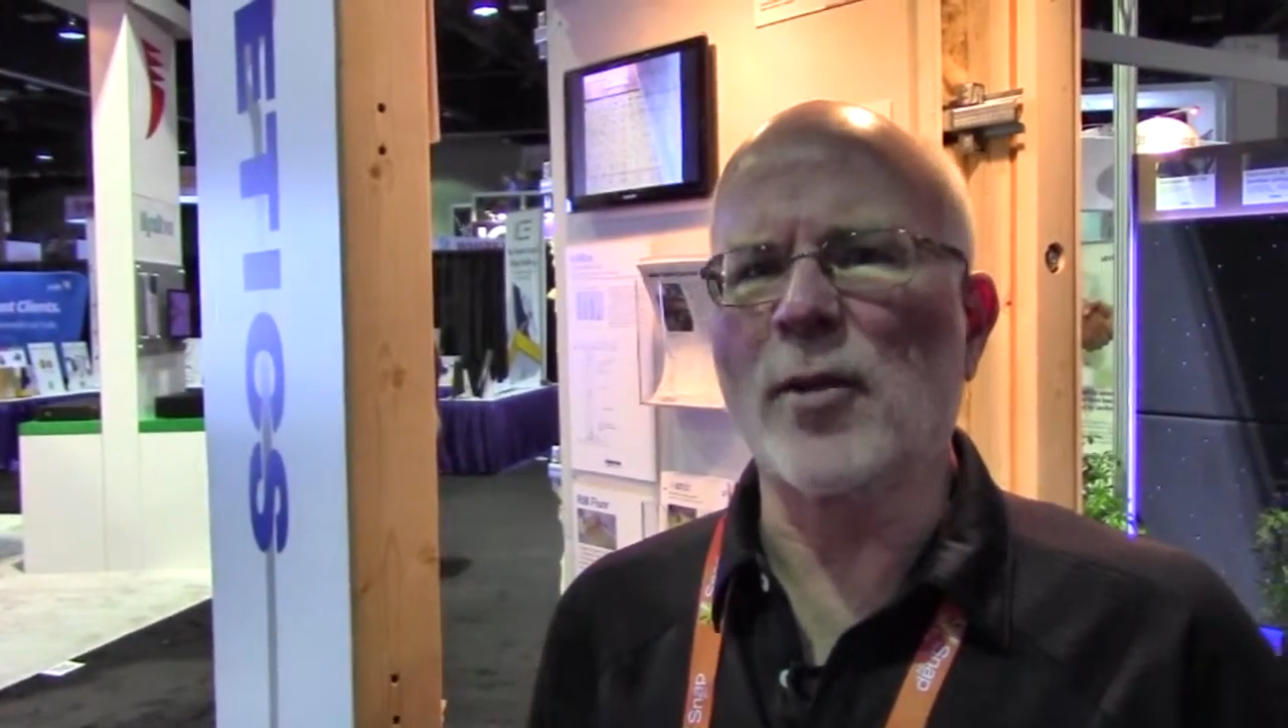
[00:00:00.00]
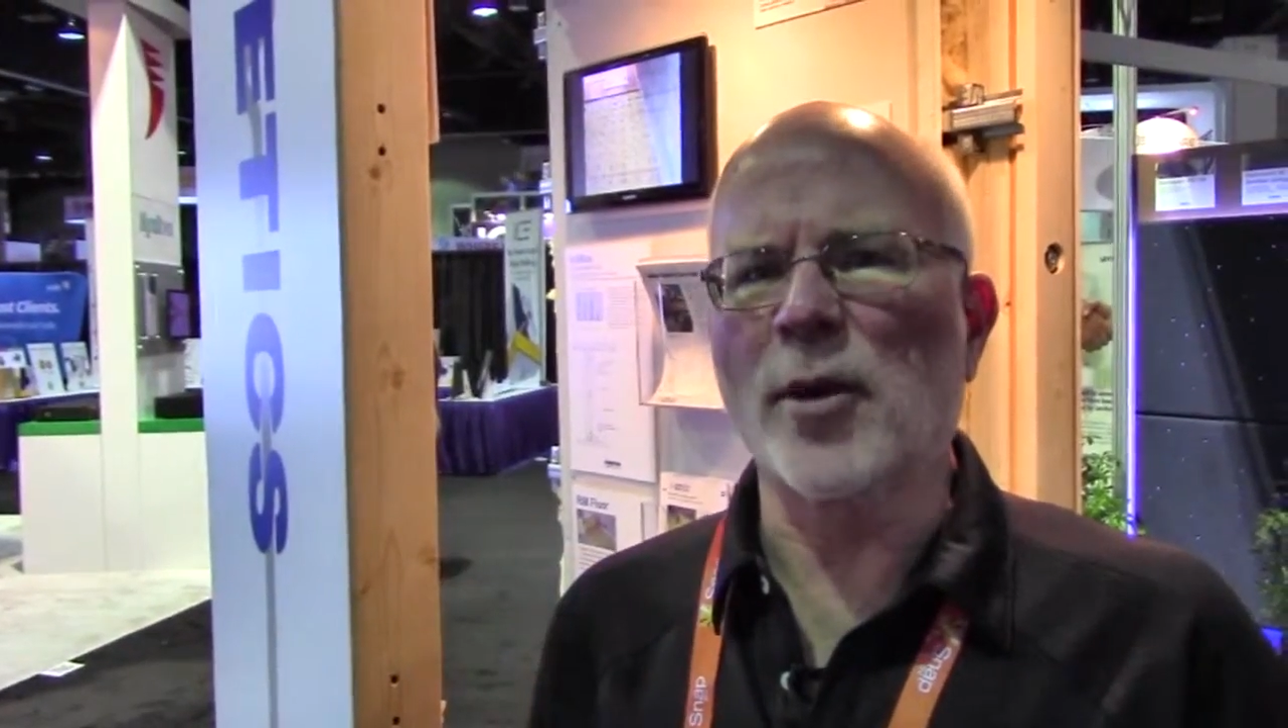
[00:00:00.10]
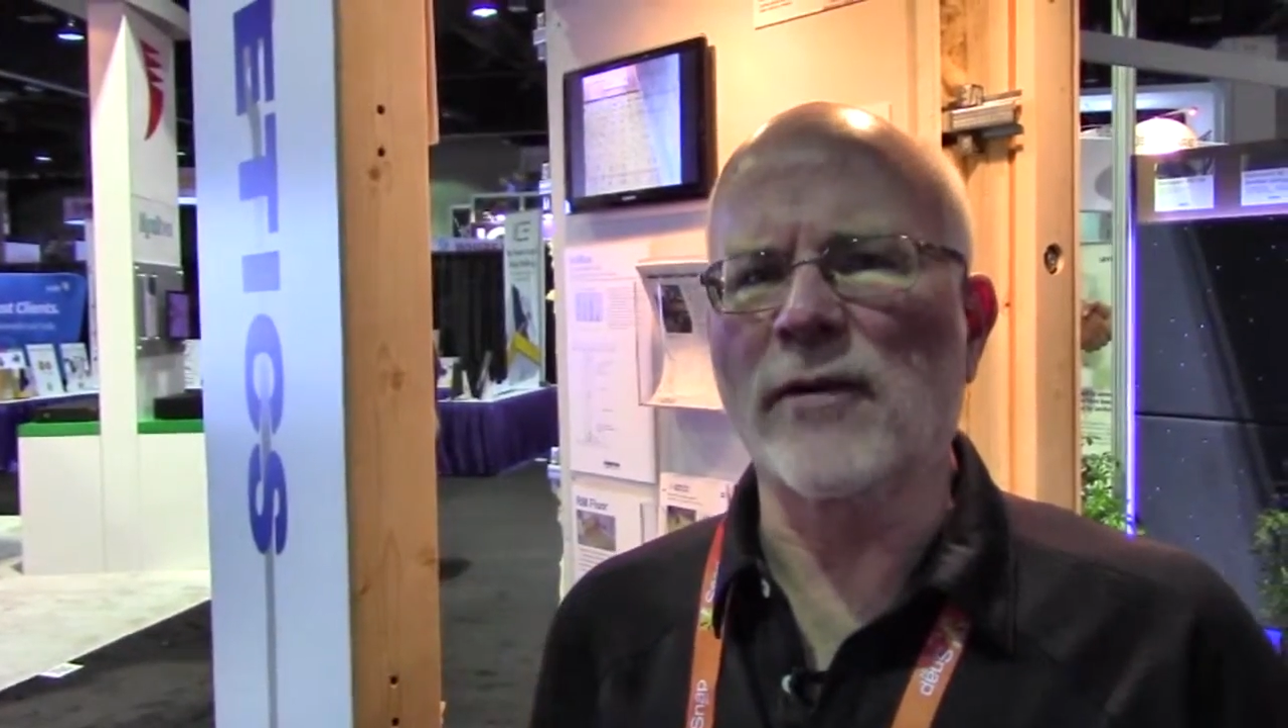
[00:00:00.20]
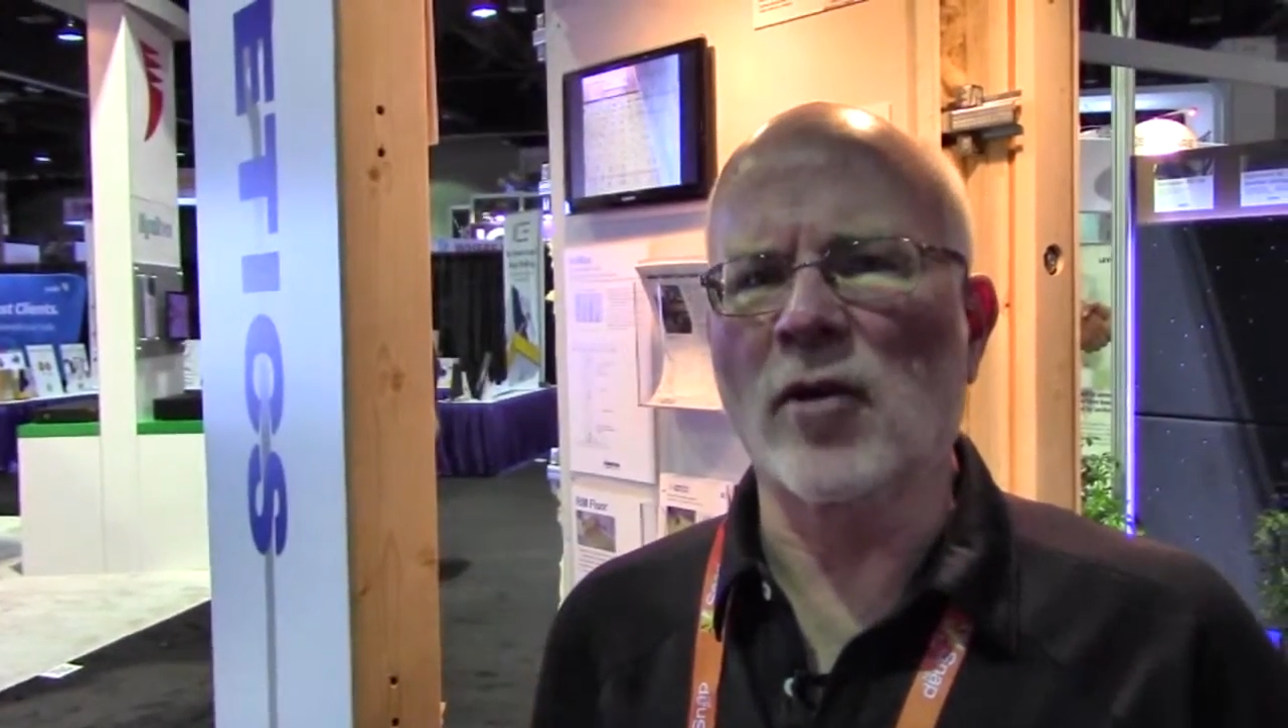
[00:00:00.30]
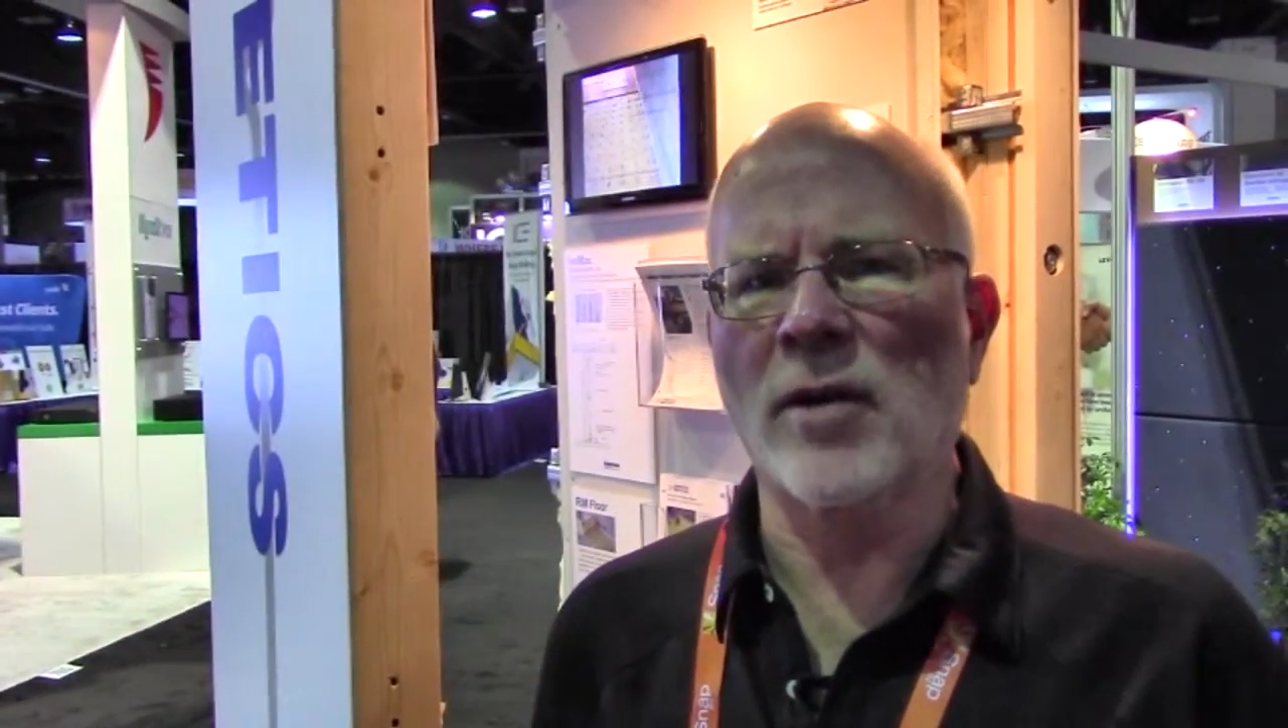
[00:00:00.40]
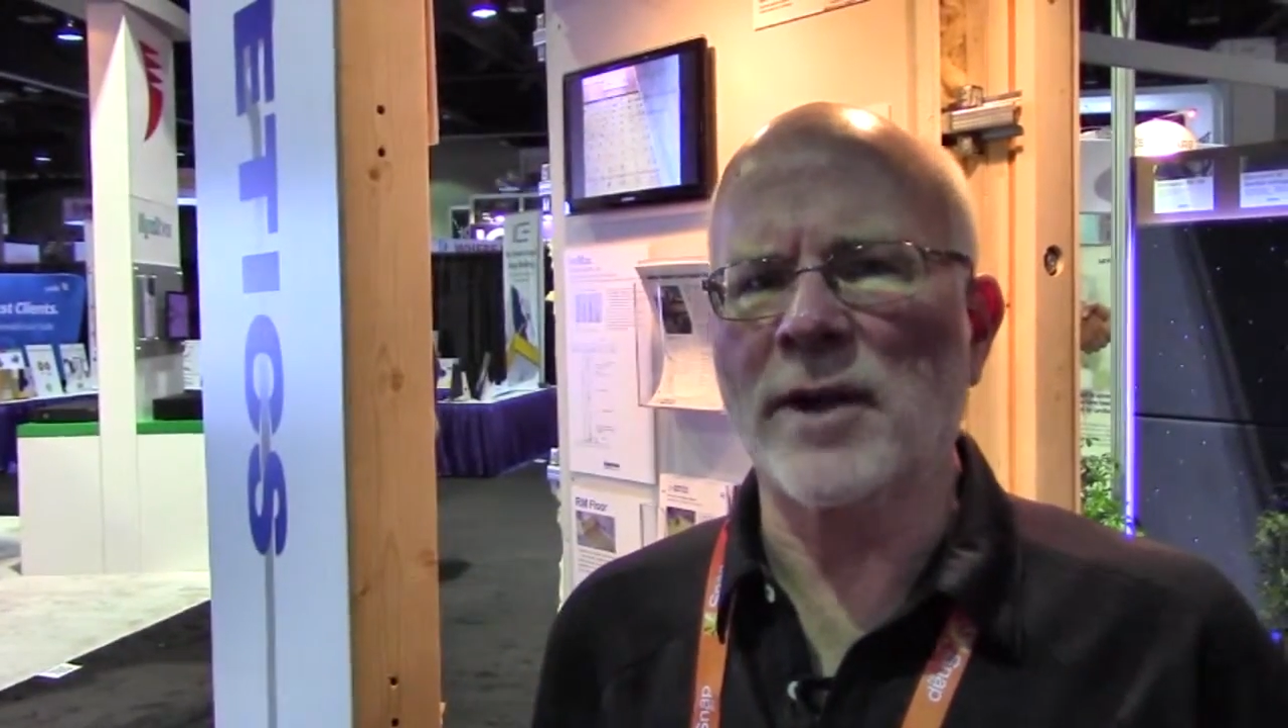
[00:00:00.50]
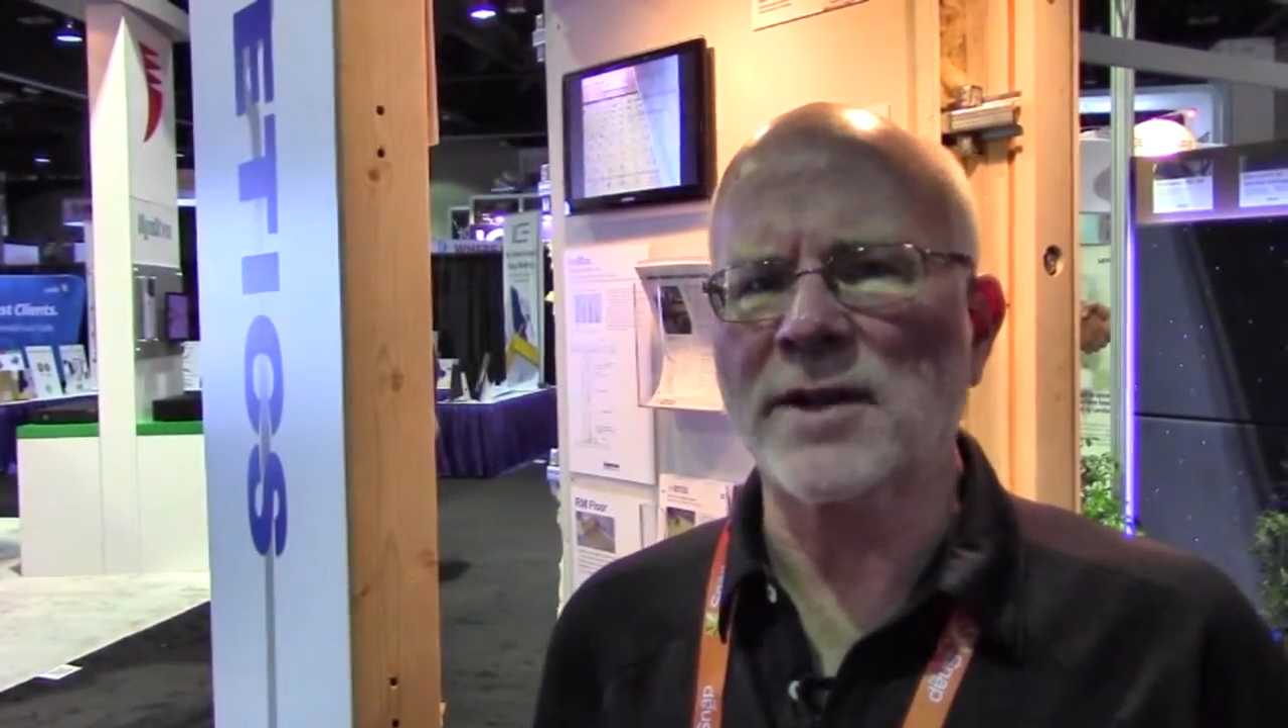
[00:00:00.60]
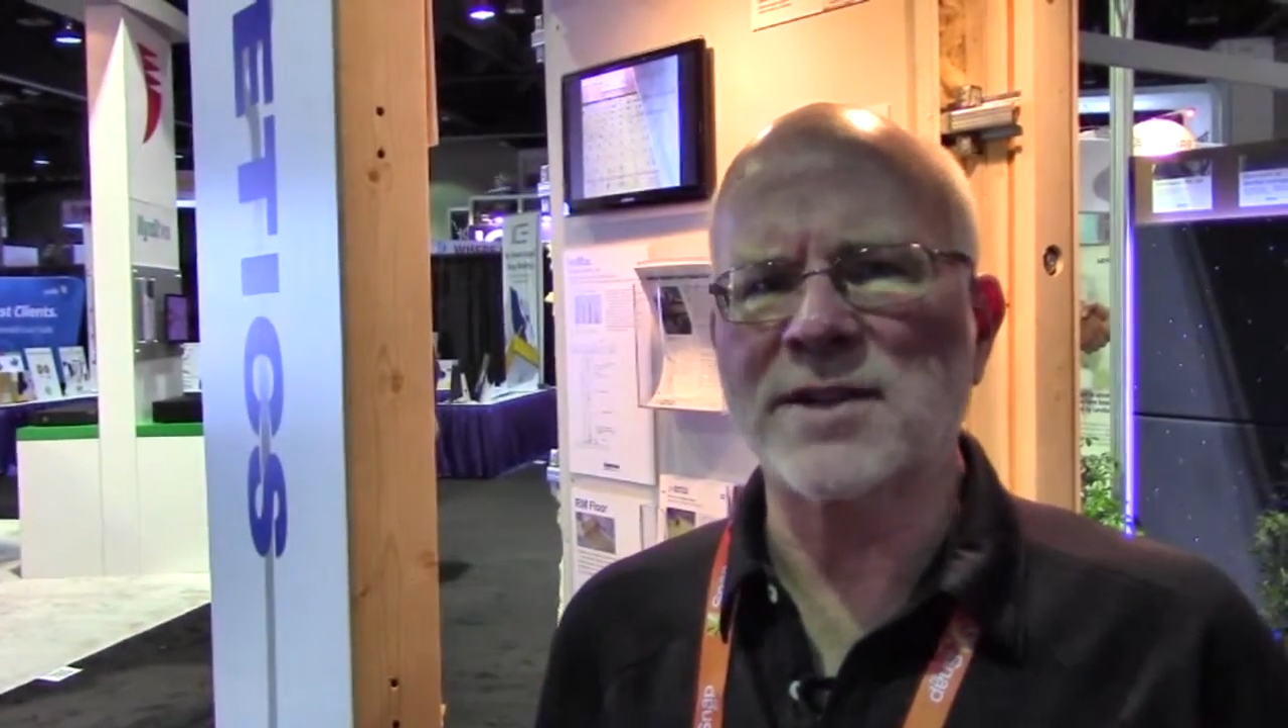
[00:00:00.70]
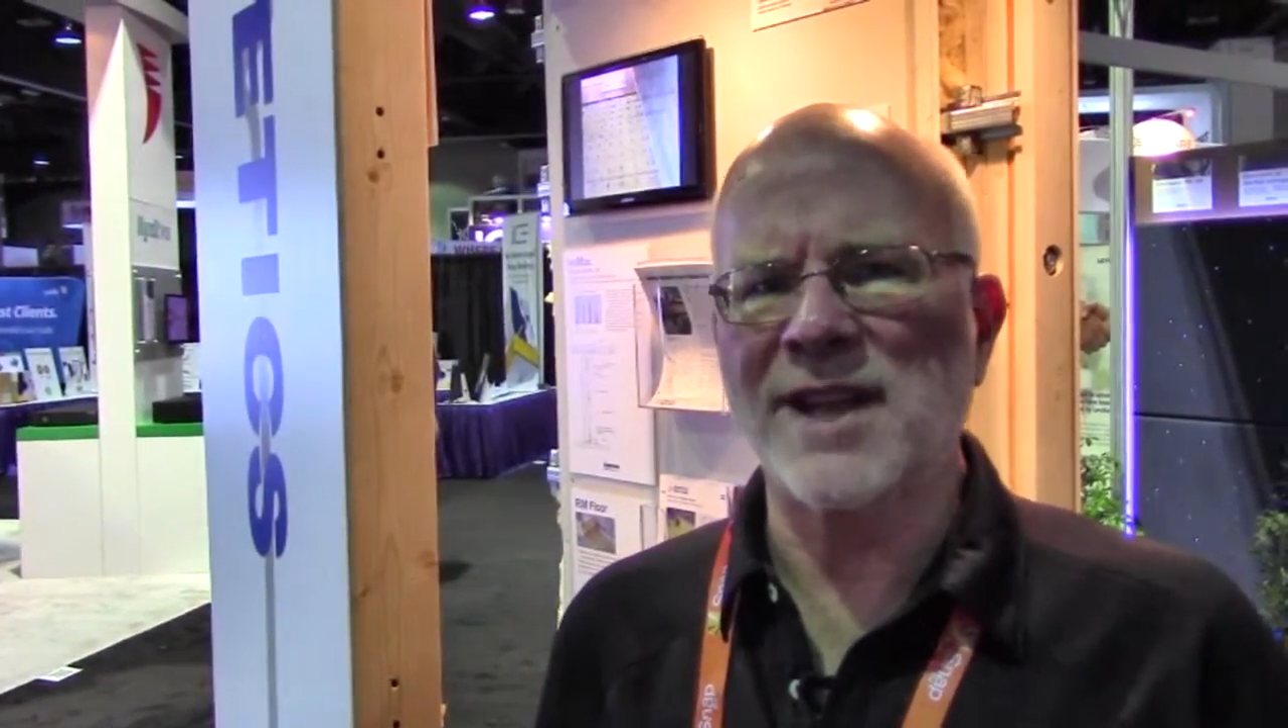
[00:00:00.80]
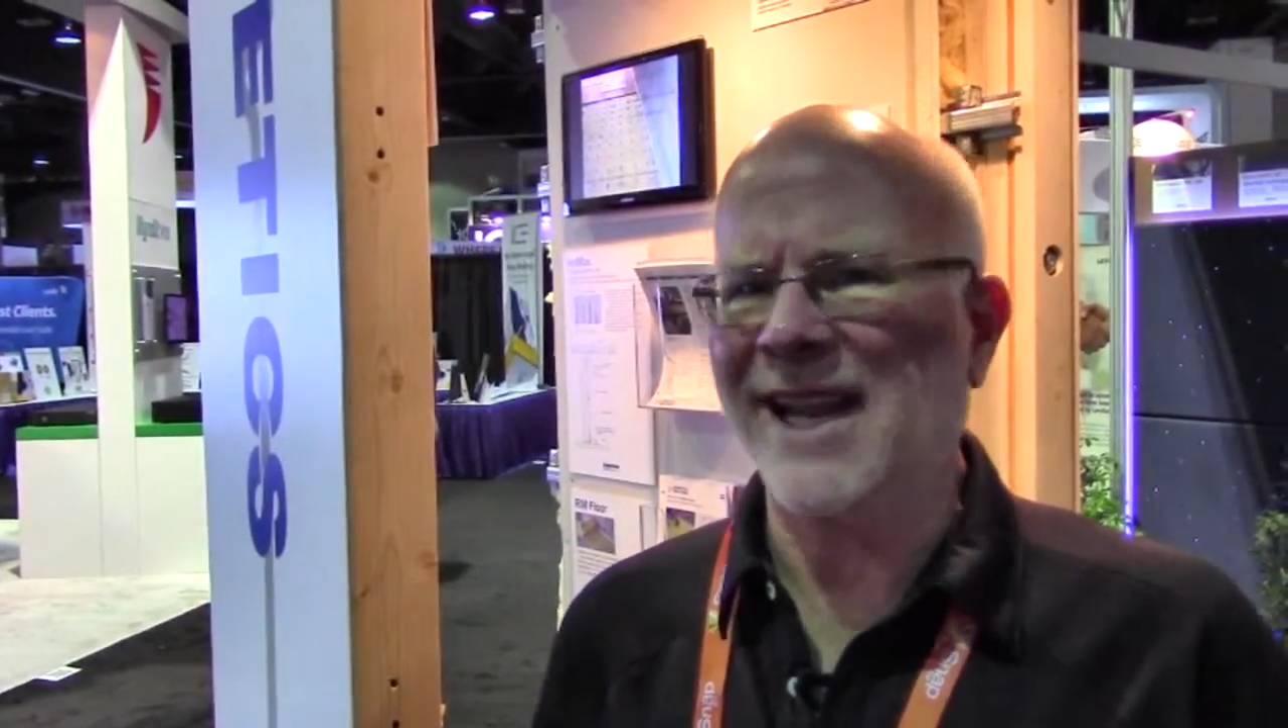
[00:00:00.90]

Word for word: of performance